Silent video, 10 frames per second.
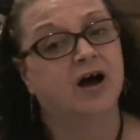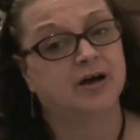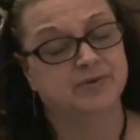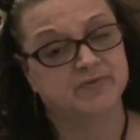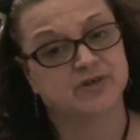
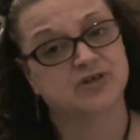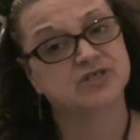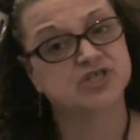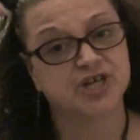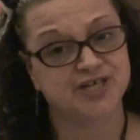I'm even going
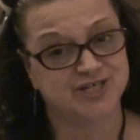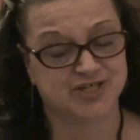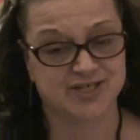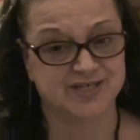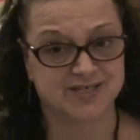to change
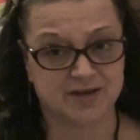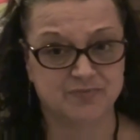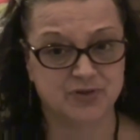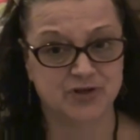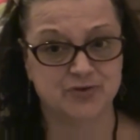things
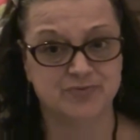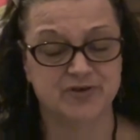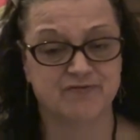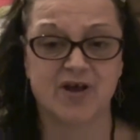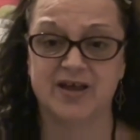up a little
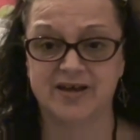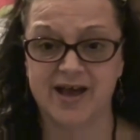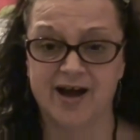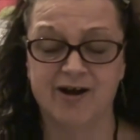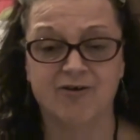bit right
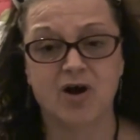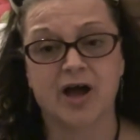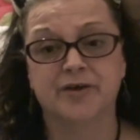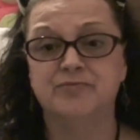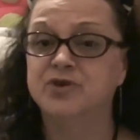now.
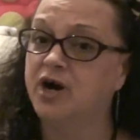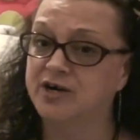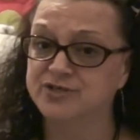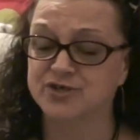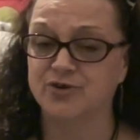I'm
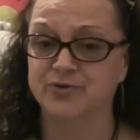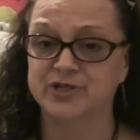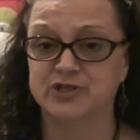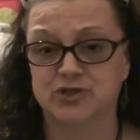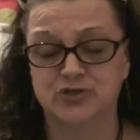not
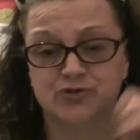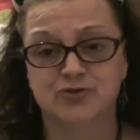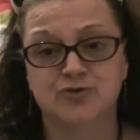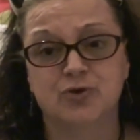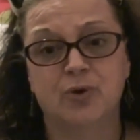going
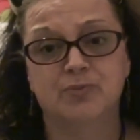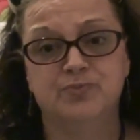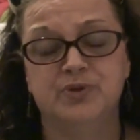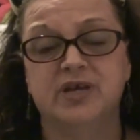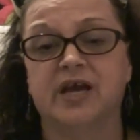to
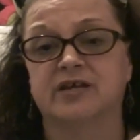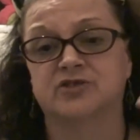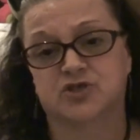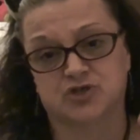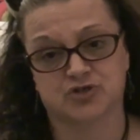be
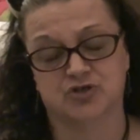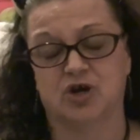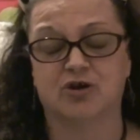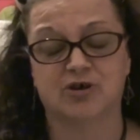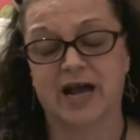answer
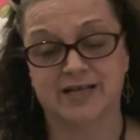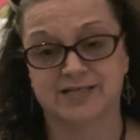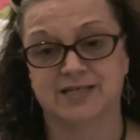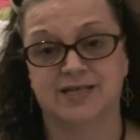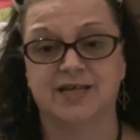or
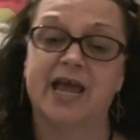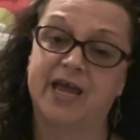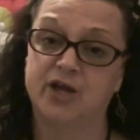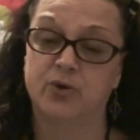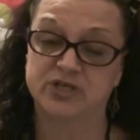asking
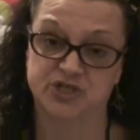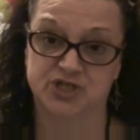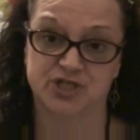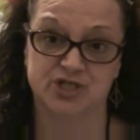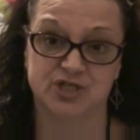a
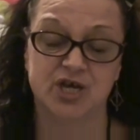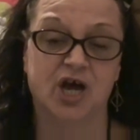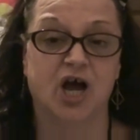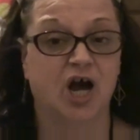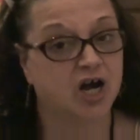question
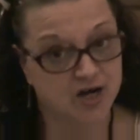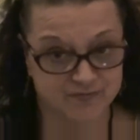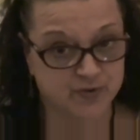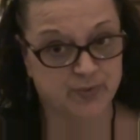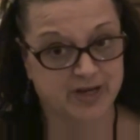
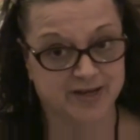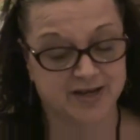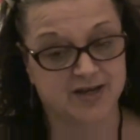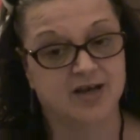of the week.